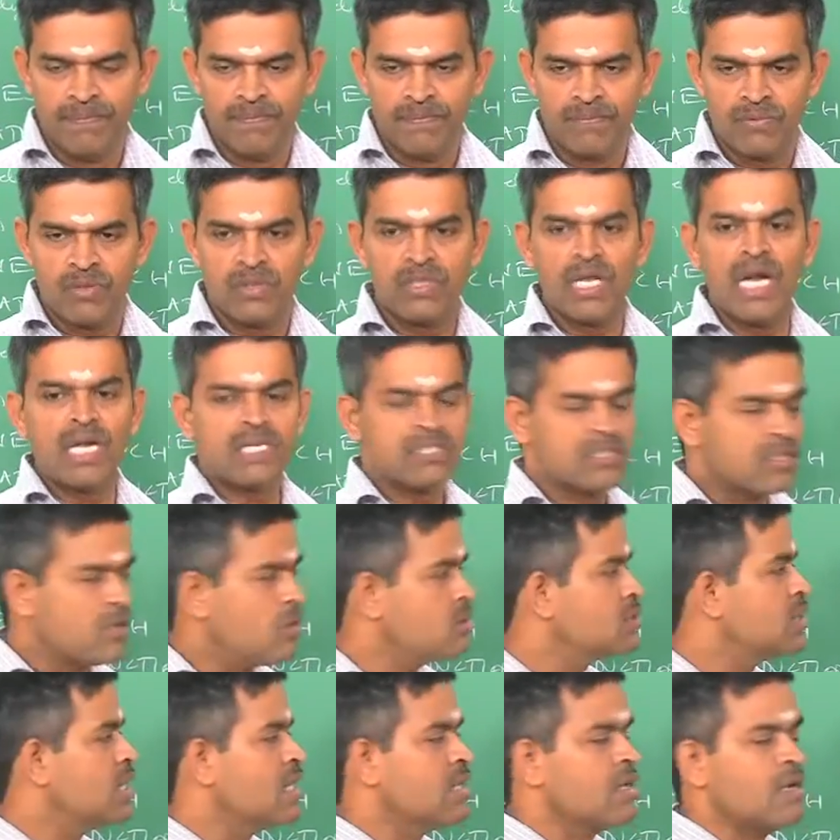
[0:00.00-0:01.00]
So, that is
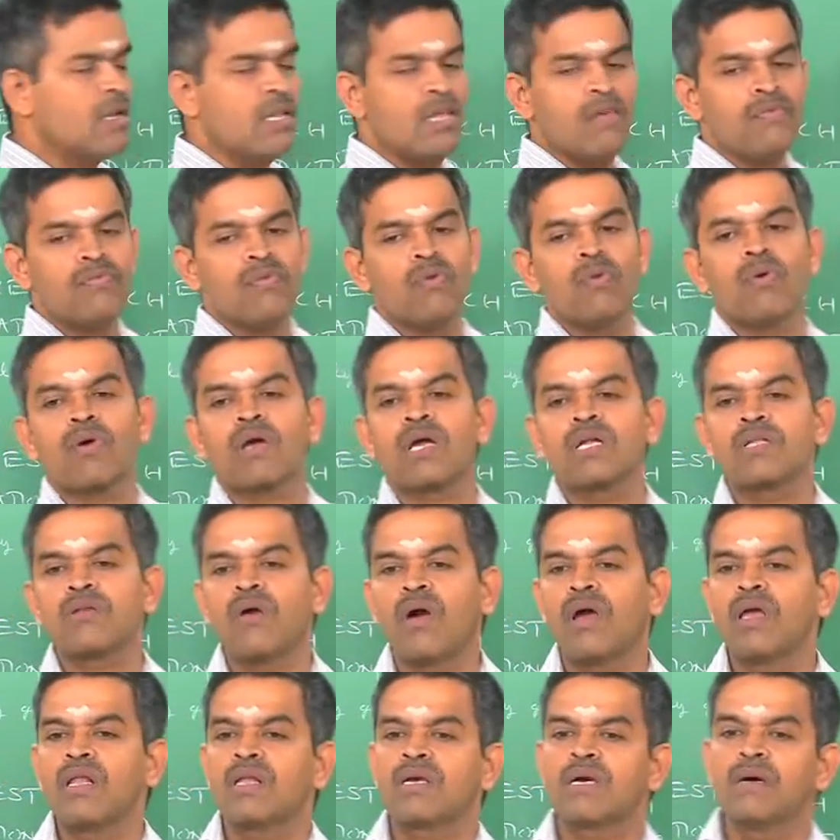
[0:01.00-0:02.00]
how generally if you look at the
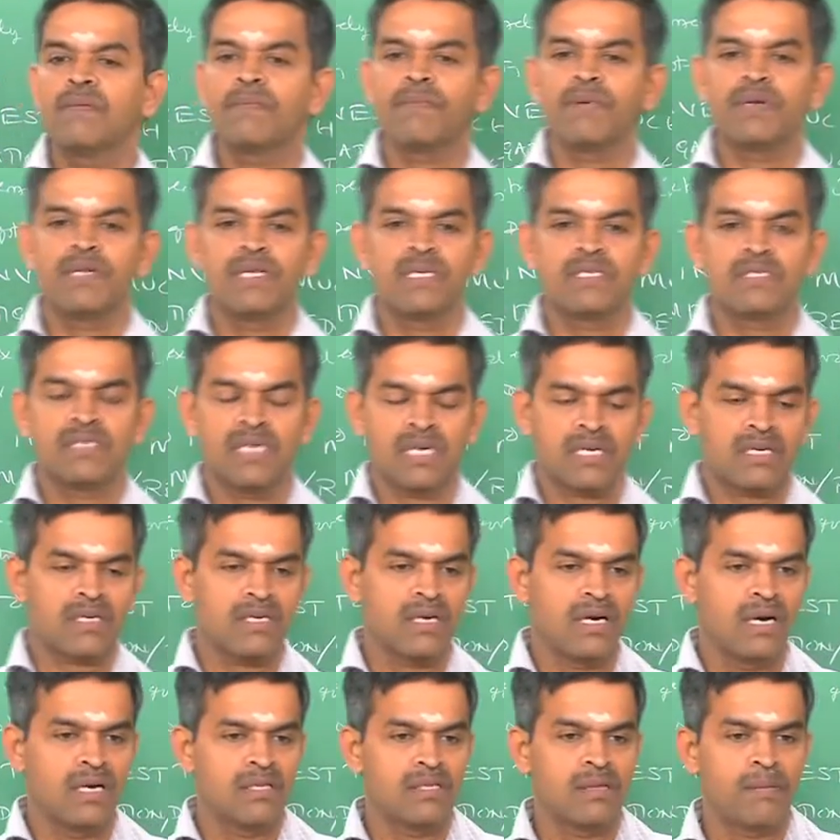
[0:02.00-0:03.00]
oil company
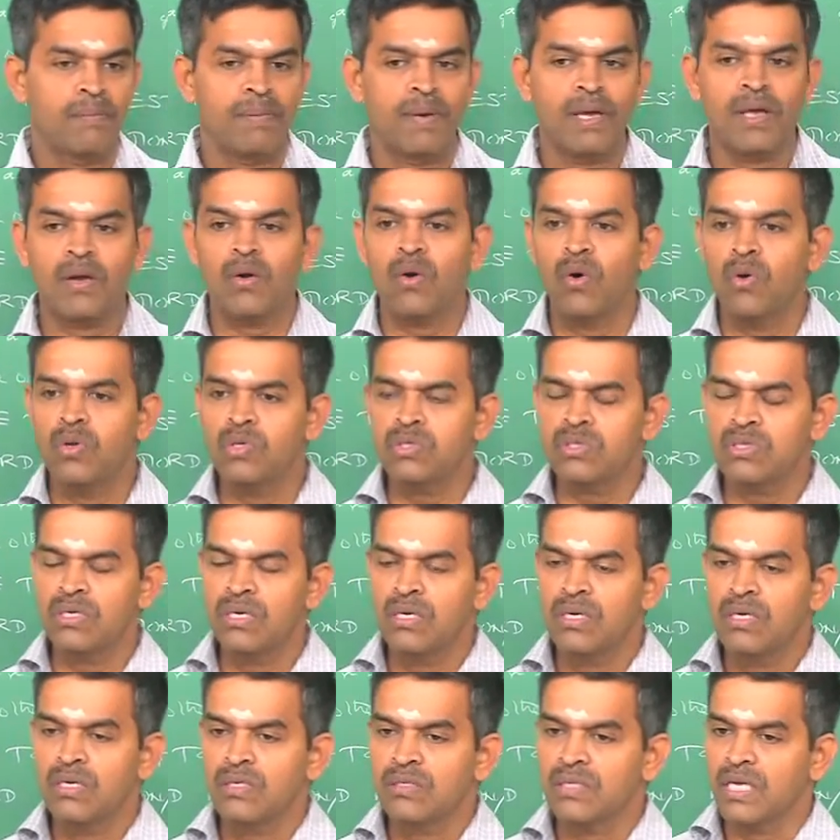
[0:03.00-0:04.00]
sector, the payrolls,
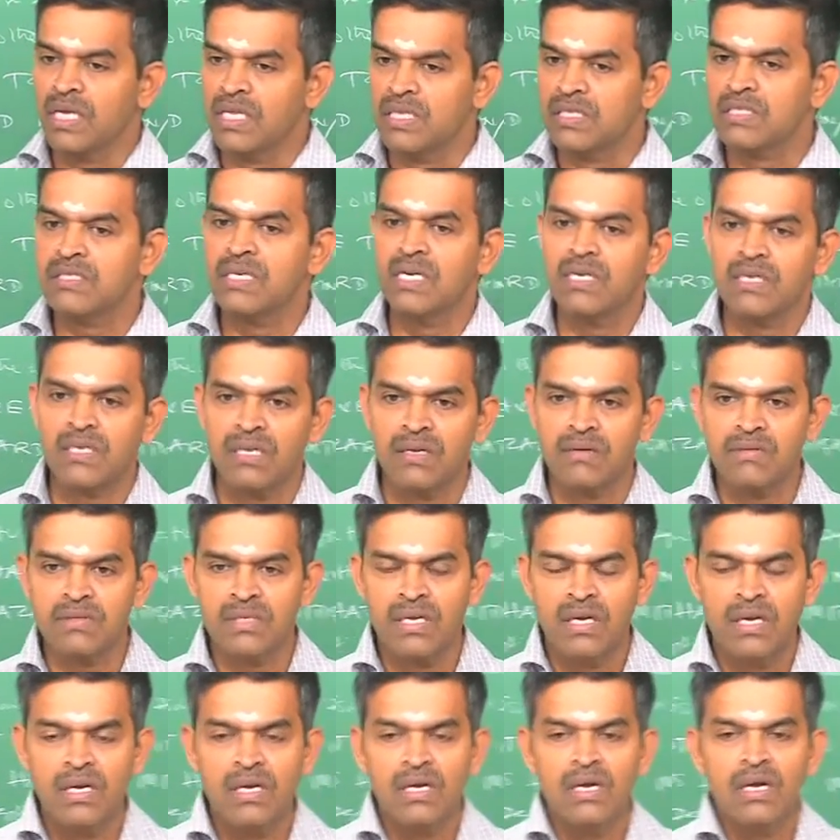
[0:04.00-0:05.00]
the incentives,
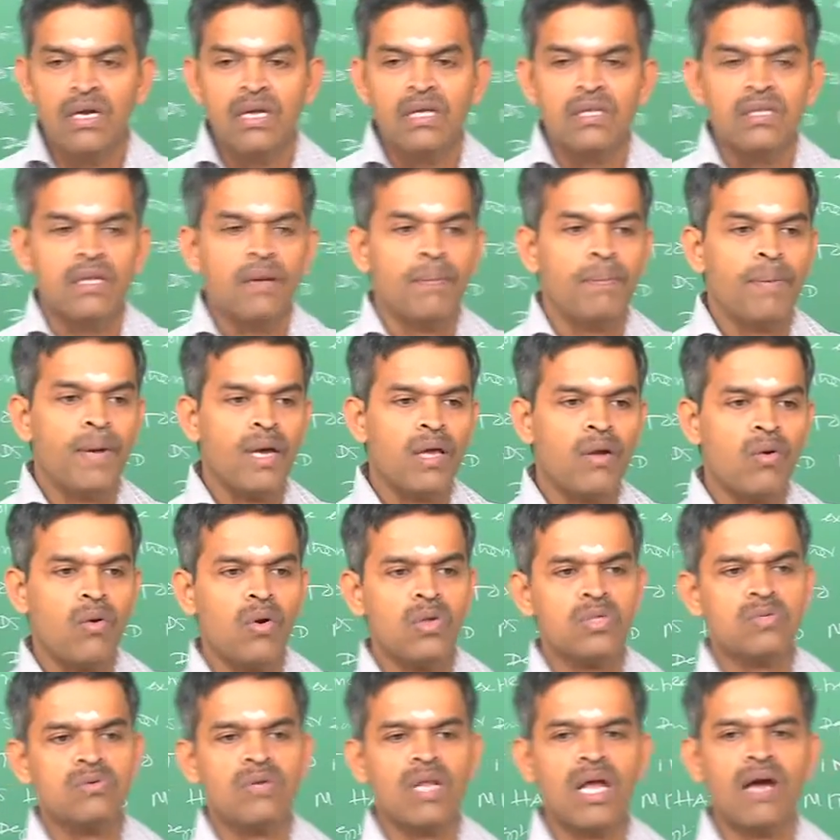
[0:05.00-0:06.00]
the
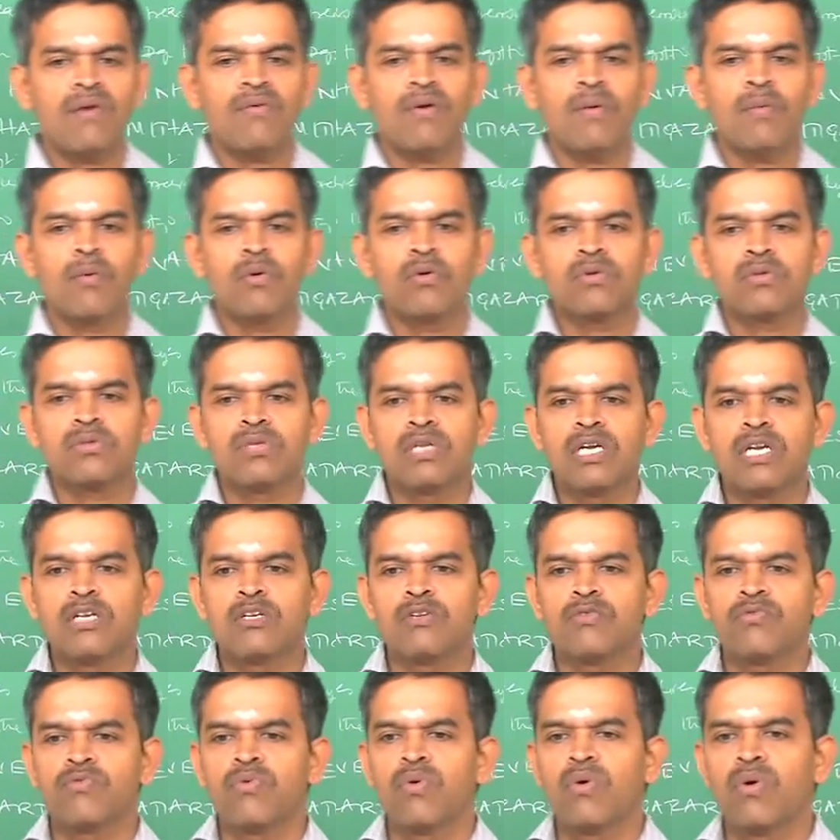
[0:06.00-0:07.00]
payrolls will have about 3
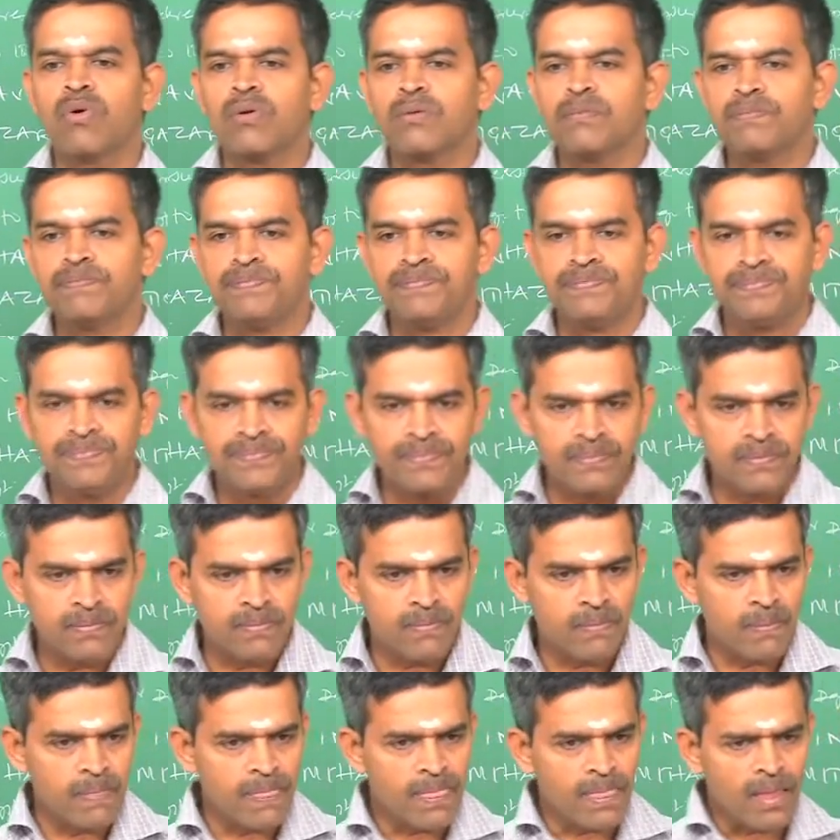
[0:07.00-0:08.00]
to 4
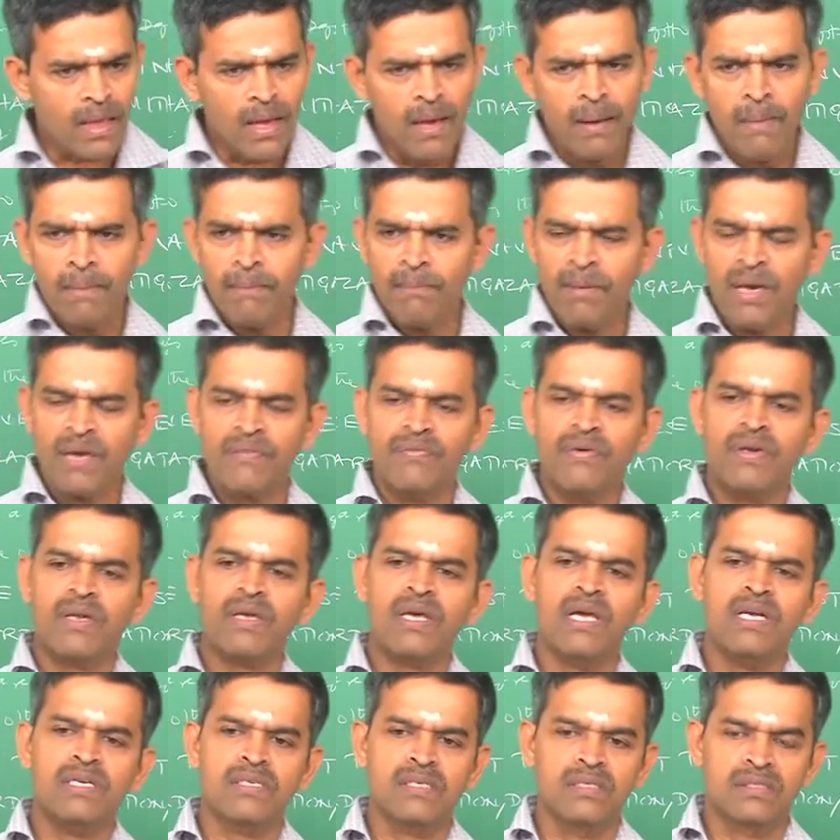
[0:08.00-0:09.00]

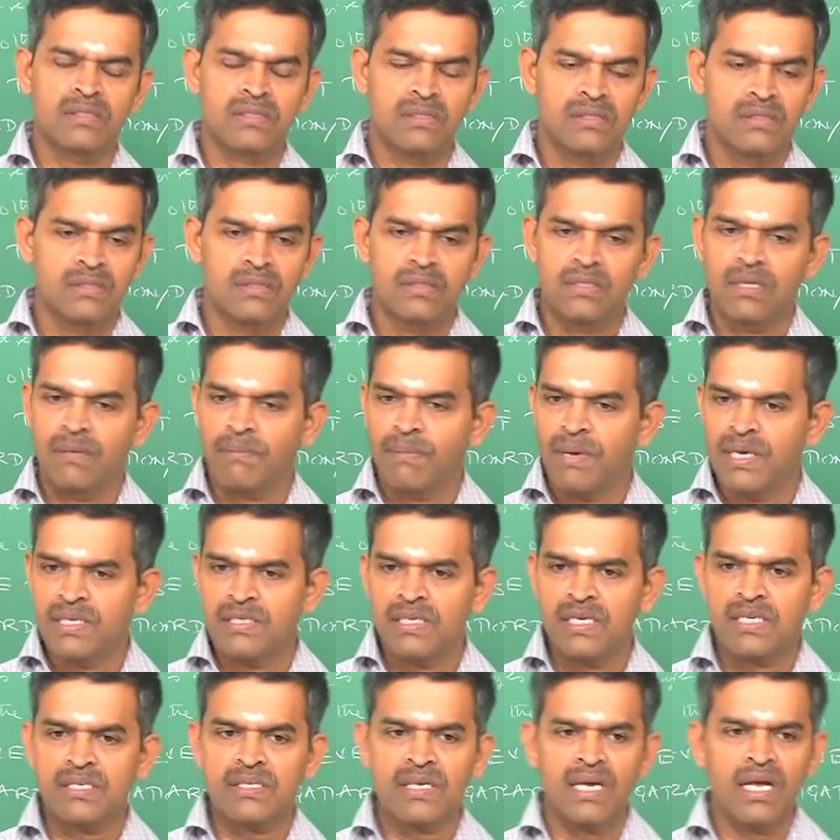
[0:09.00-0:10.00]
bifurcations, the
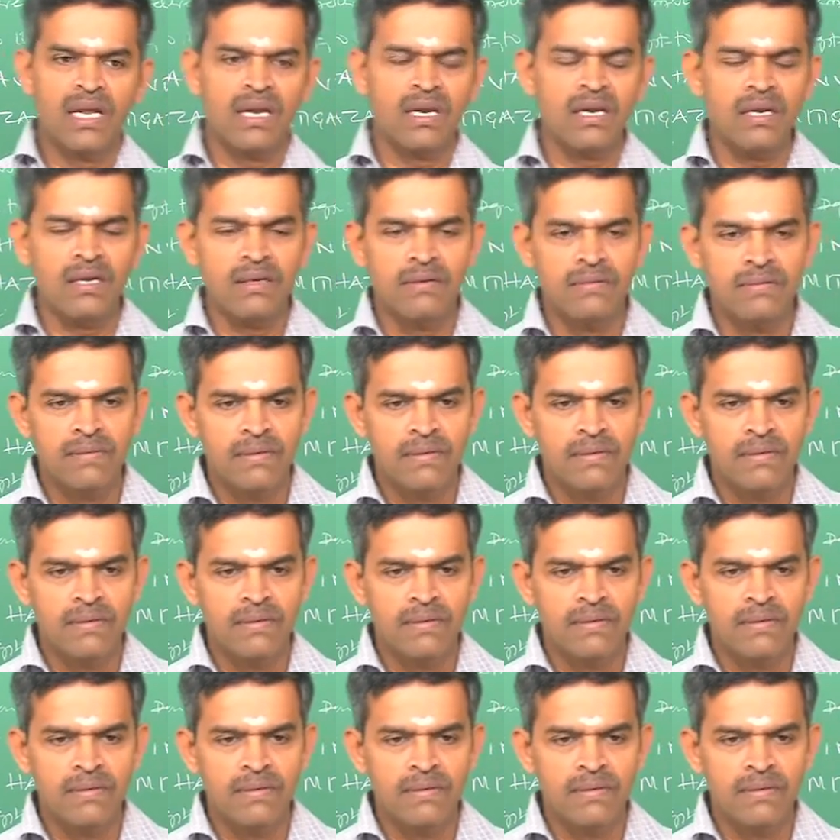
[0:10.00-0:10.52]
basic salary,